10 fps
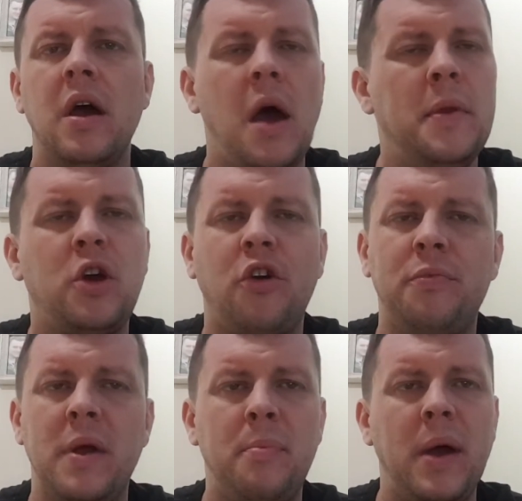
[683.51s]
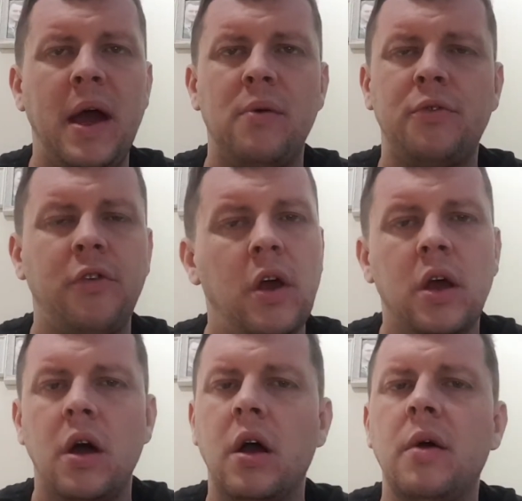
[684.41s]
Only cost me £1.
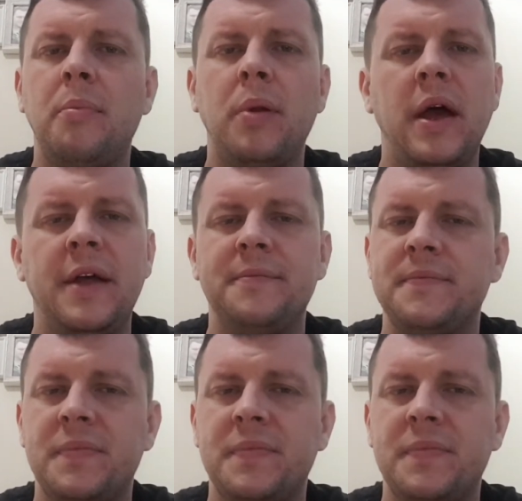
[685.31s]
Can't complain.